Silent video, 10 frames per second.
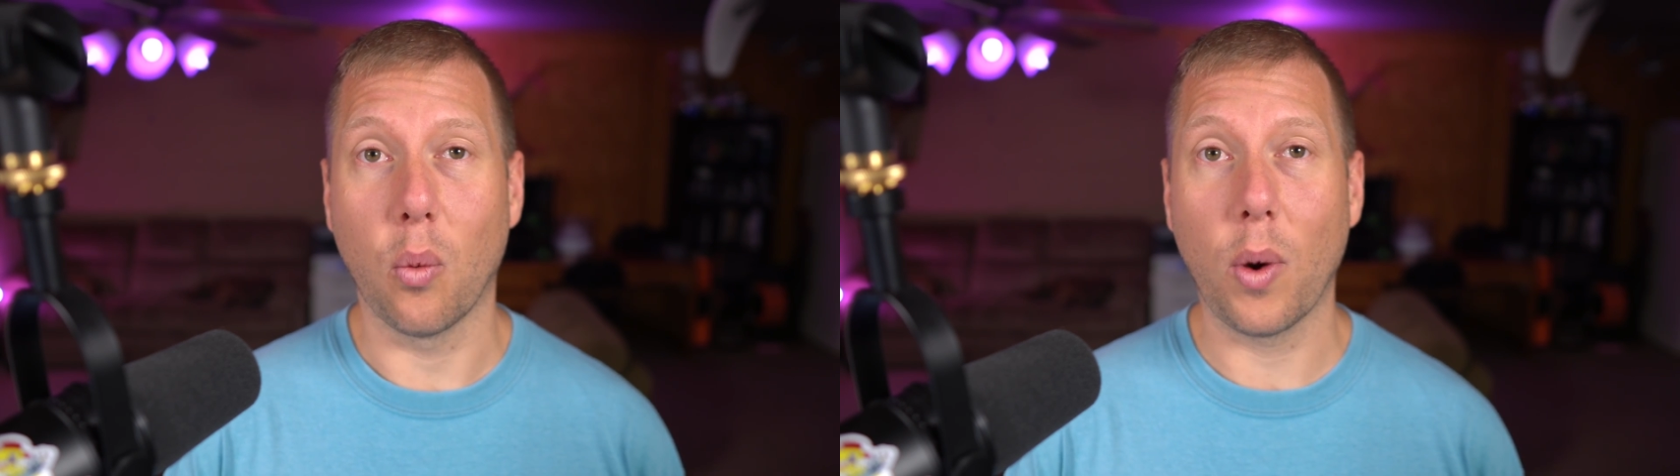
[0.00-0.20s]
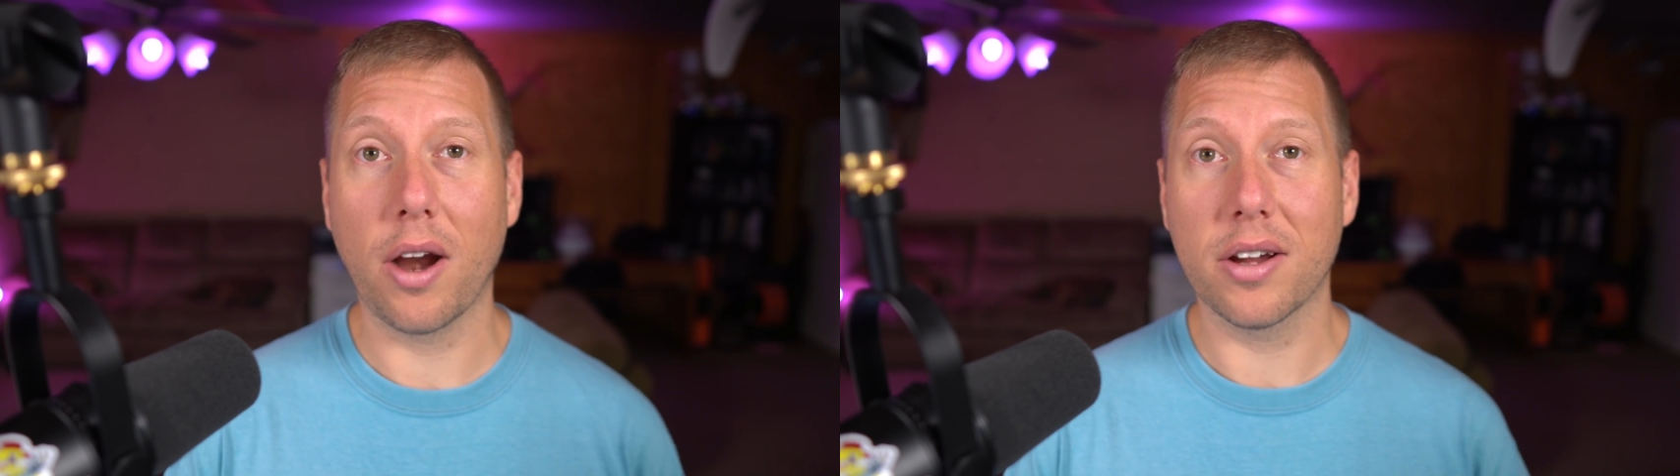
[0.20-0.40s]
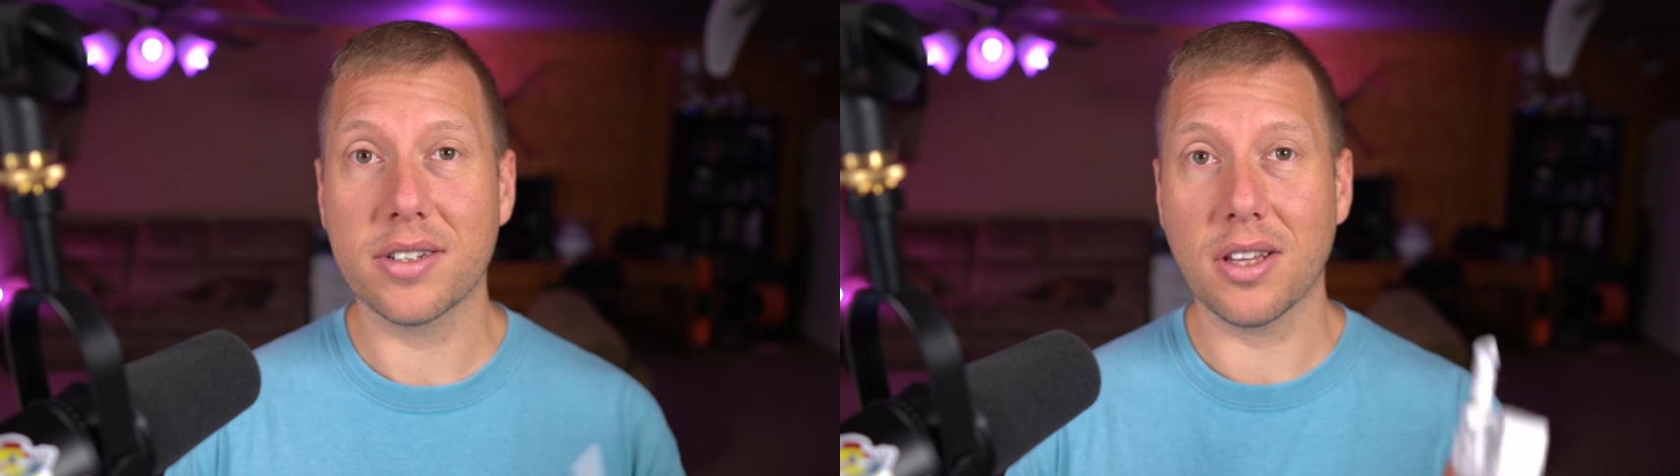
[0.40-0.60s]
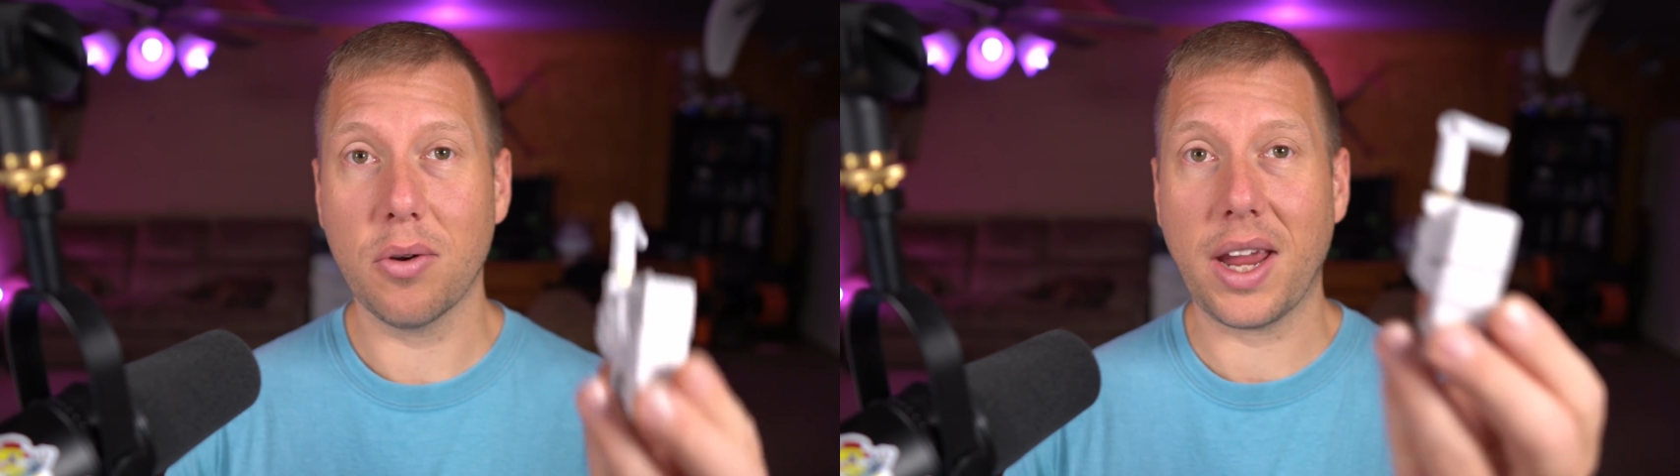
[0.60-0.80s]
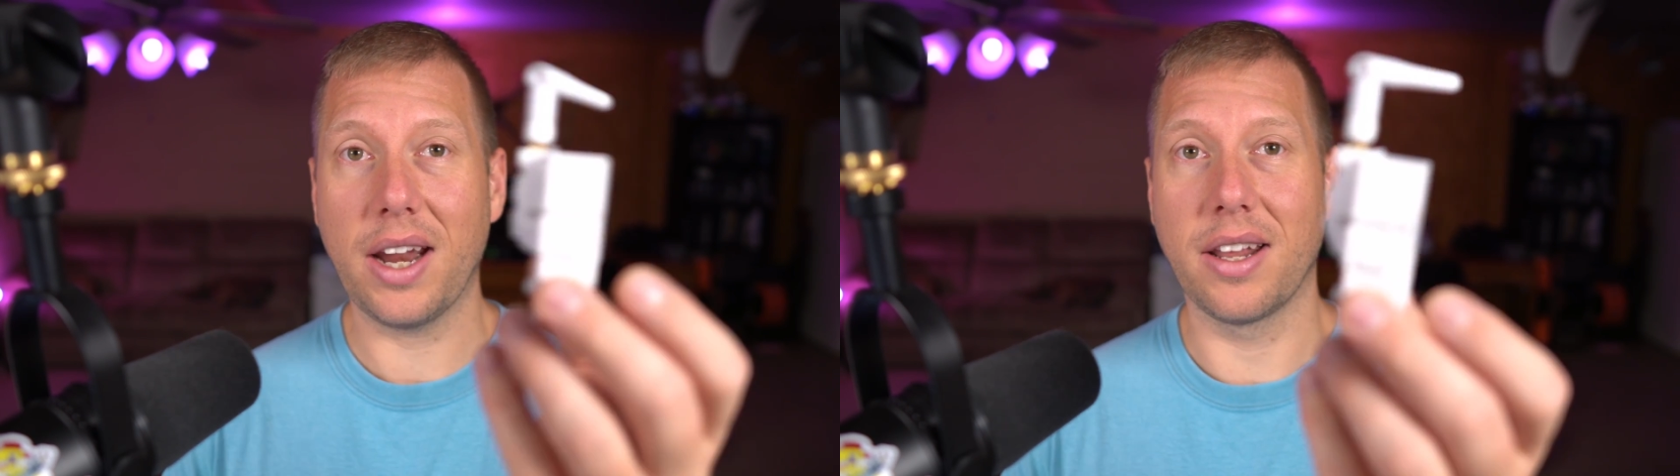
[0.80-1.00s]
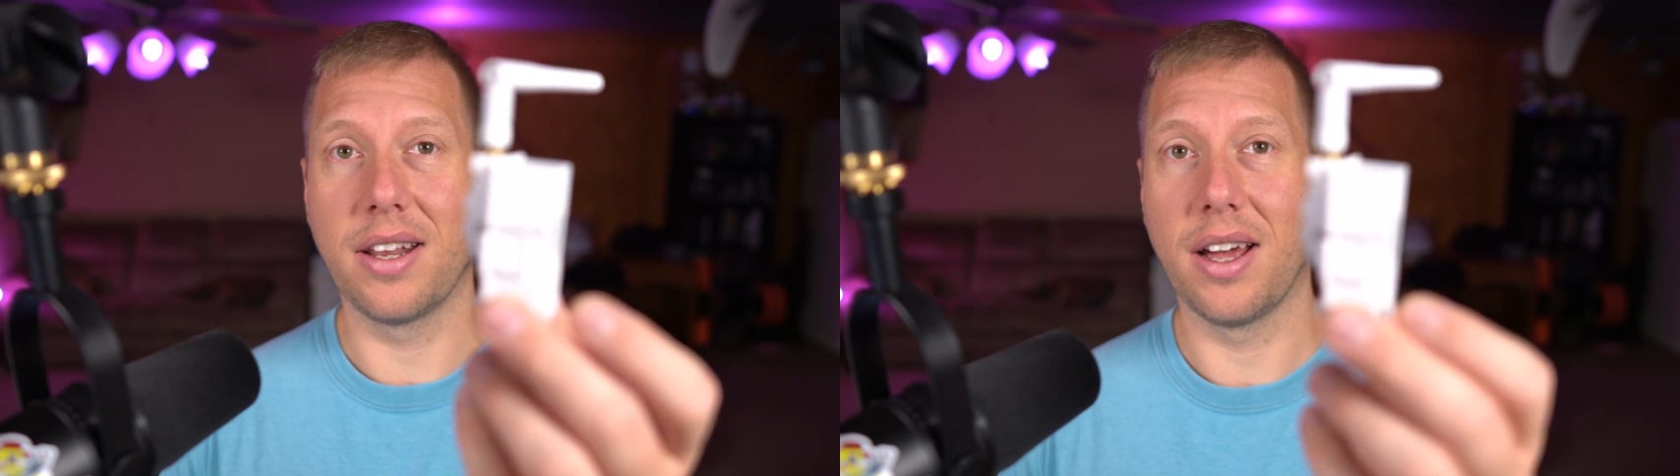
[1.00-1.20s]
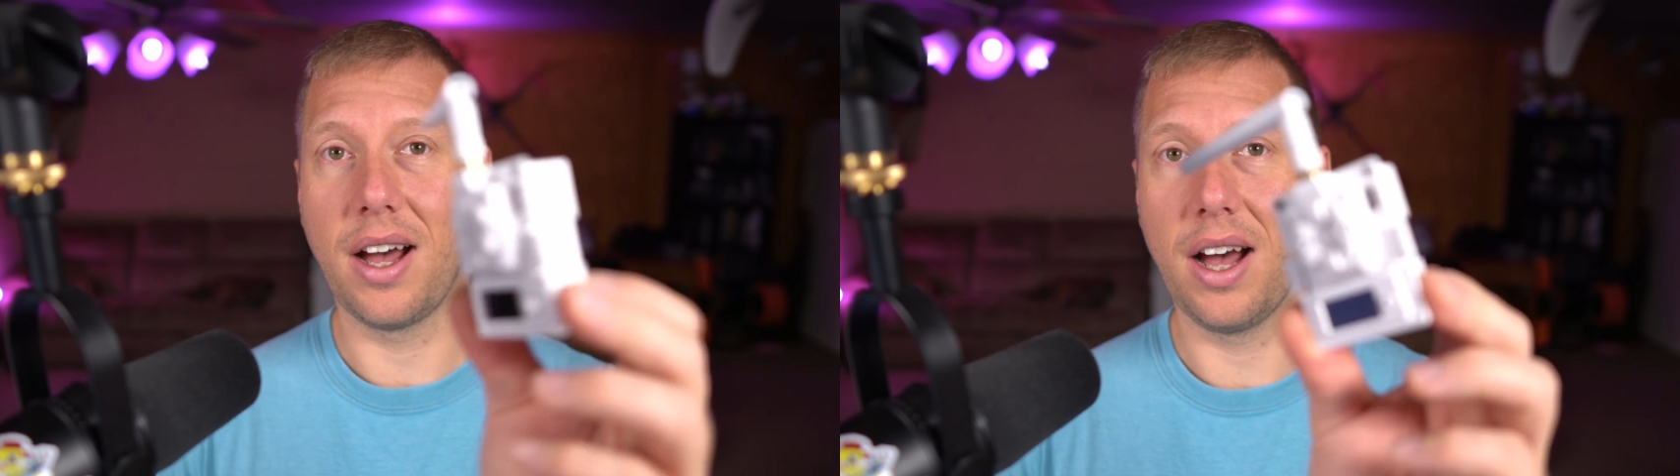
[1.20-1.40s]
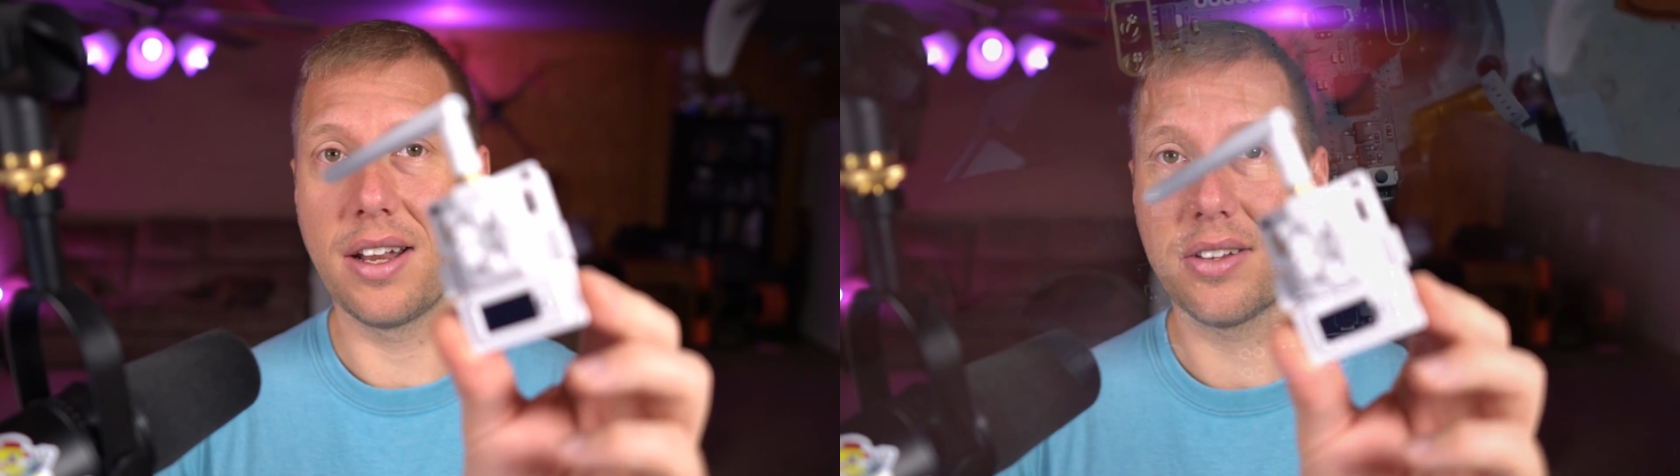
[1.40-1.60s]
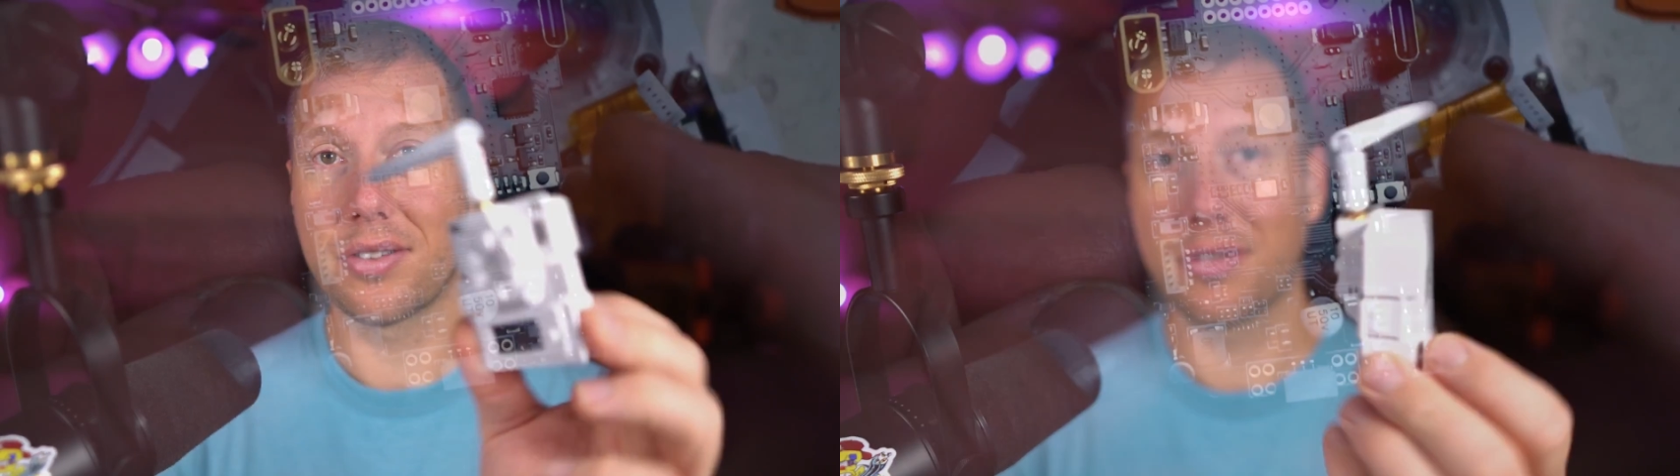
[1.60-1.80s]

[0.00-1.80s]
where is it located on this